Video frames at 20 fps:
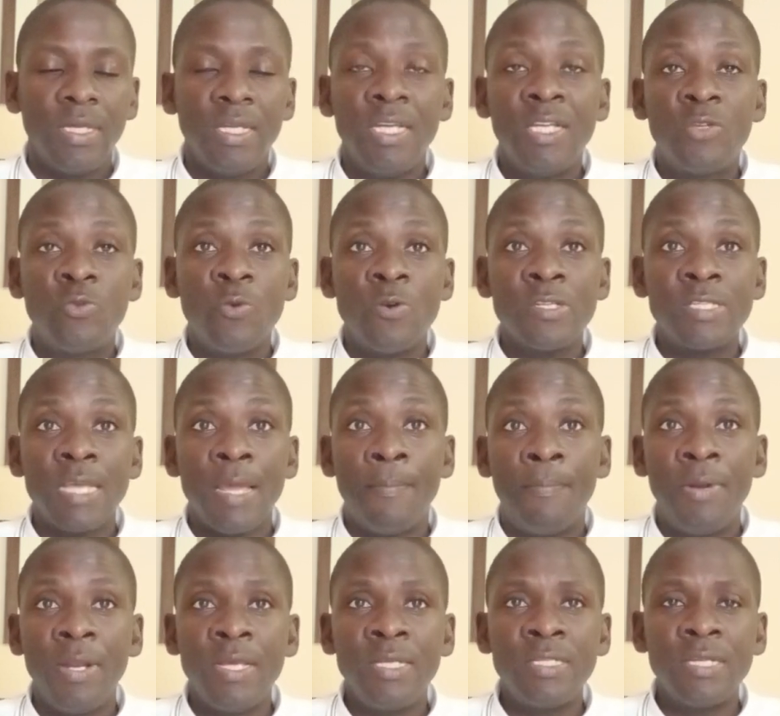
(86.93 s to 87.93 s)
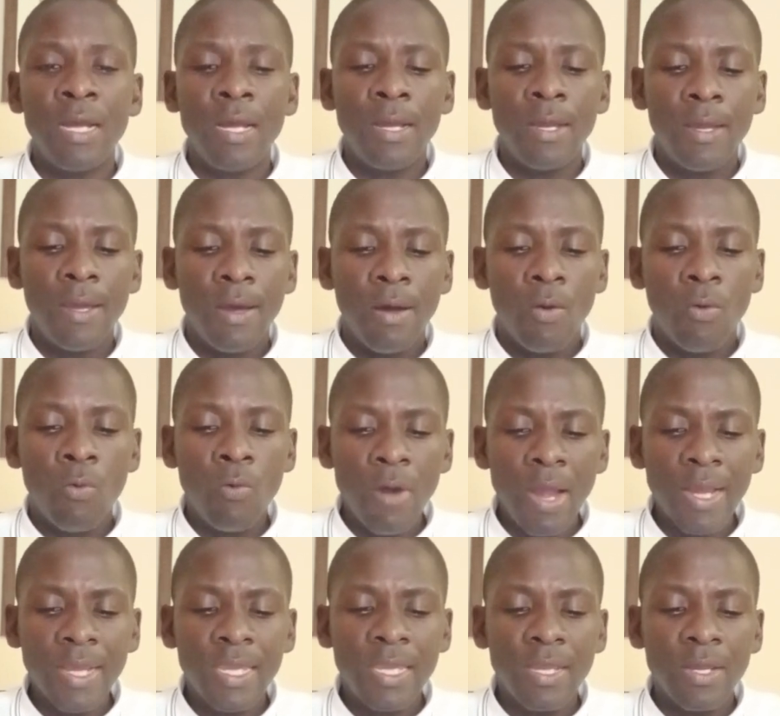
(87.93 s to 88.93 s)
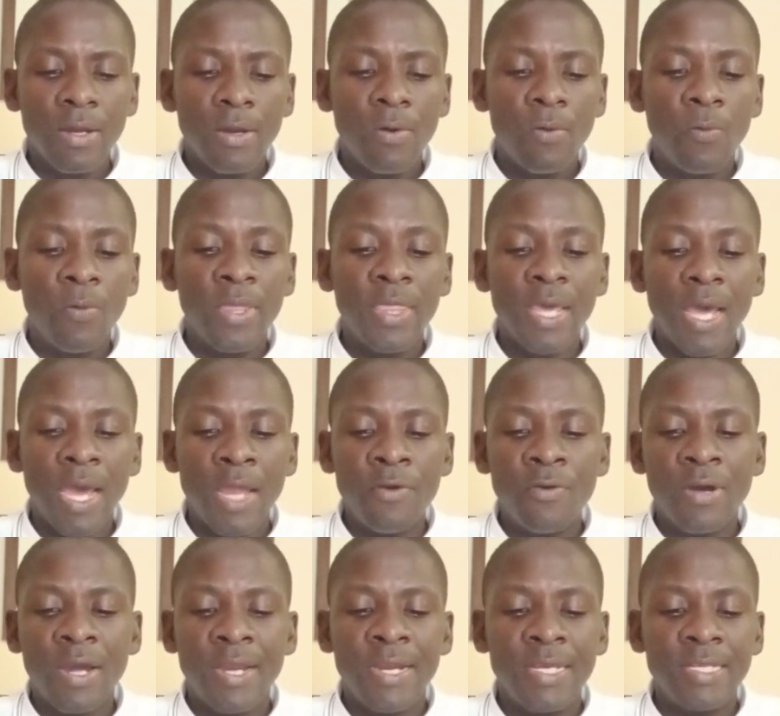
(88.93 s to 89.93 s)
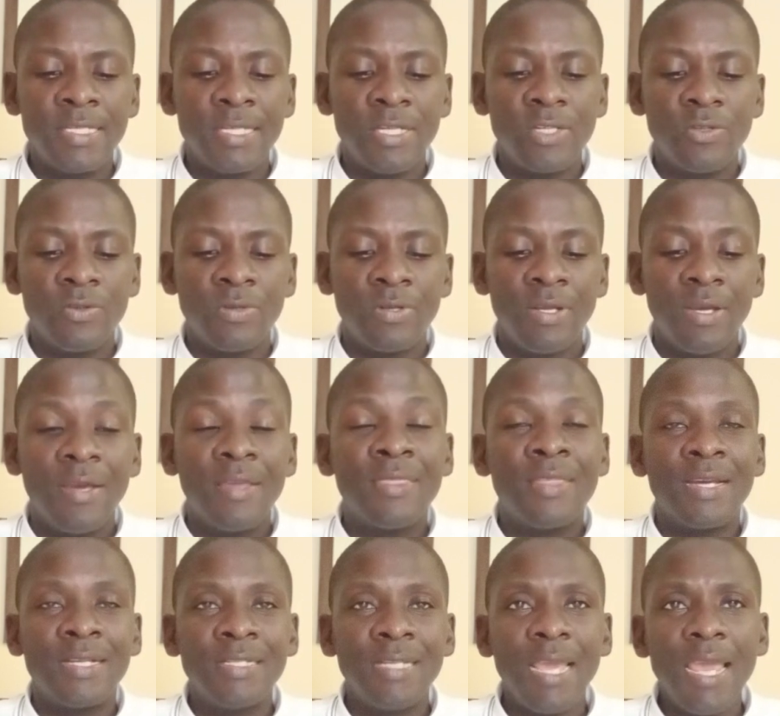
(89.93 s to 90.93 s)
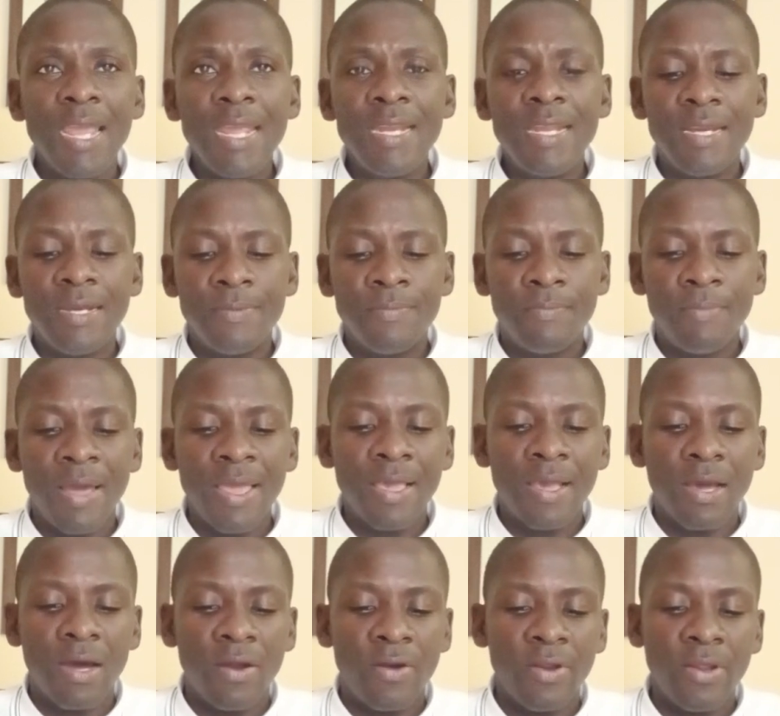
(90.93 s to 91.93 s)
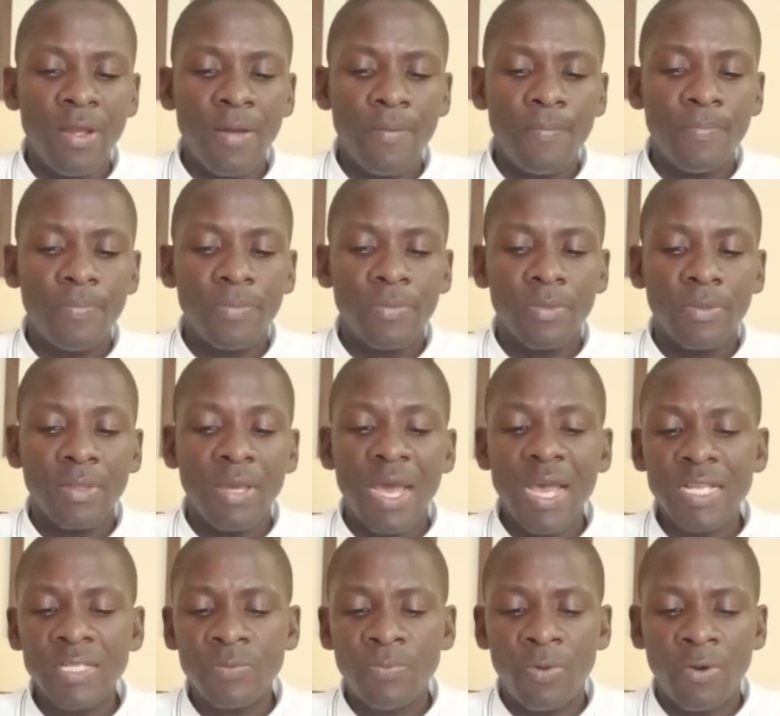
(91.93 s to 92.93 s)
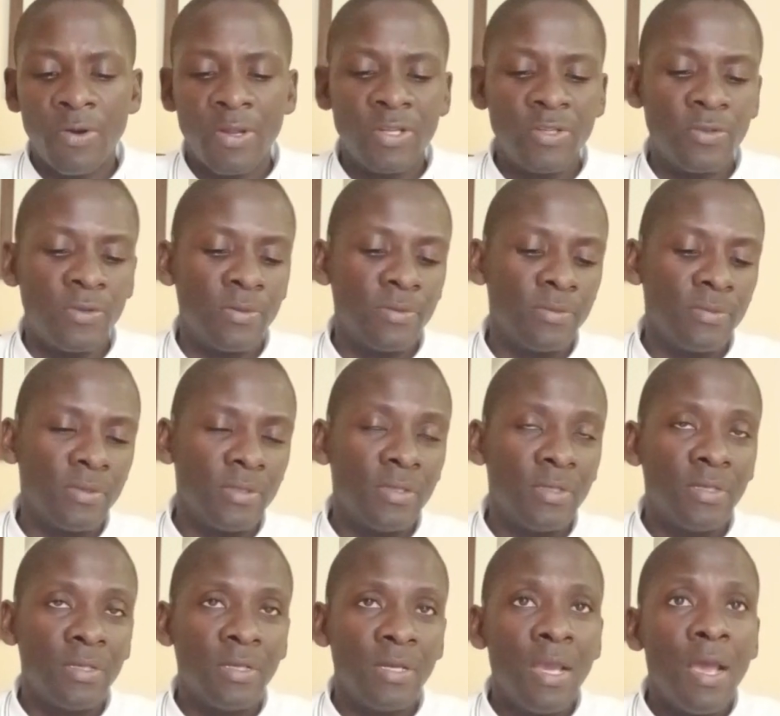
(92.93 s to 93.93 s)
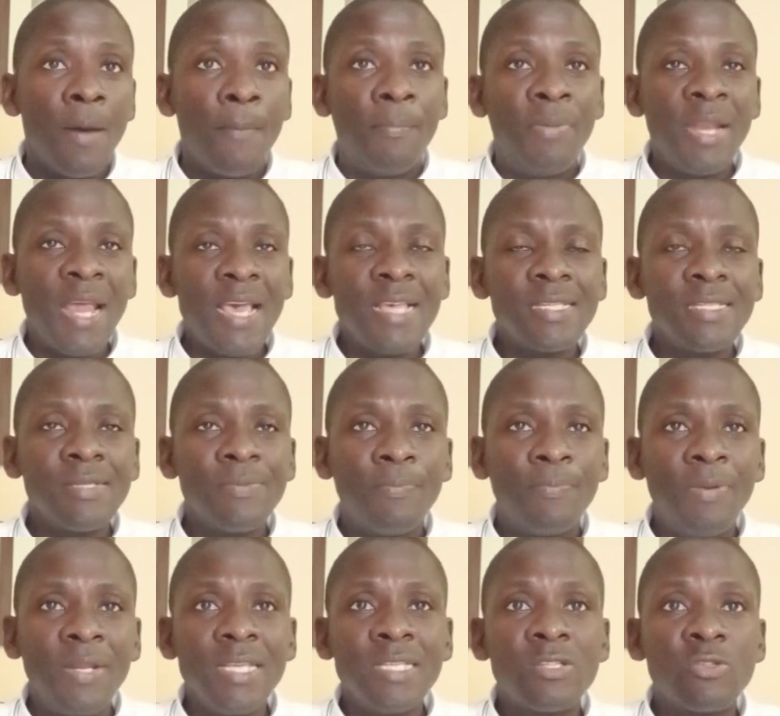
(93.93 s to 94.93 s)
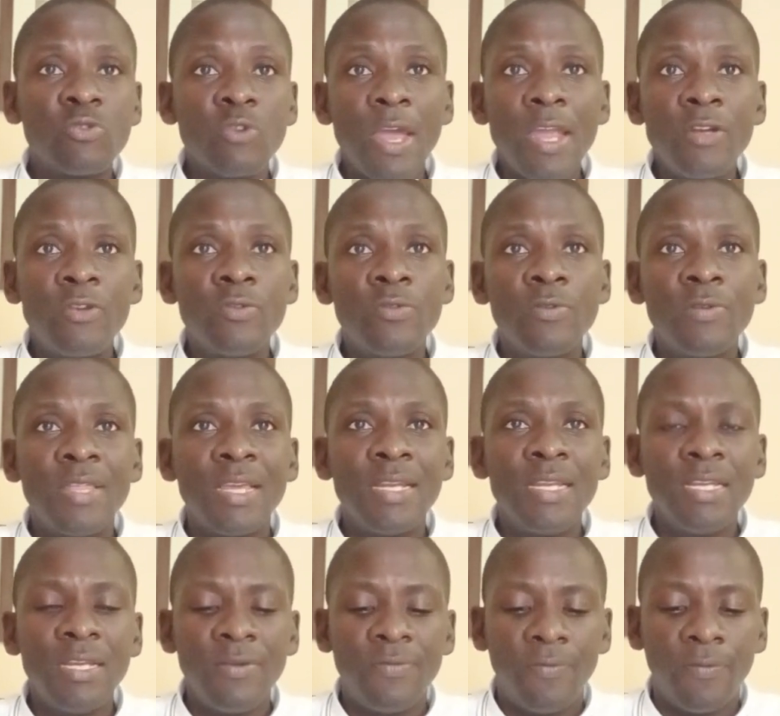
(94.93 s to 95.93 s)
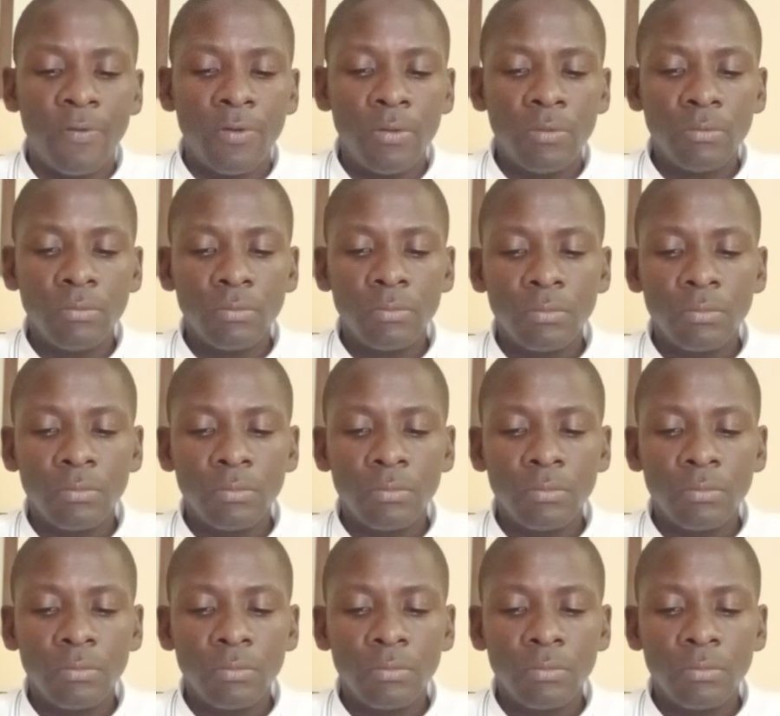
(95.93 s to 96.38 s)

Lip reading: It was a pleasure working with an organization that aided my career aspiration. Please try to do the needful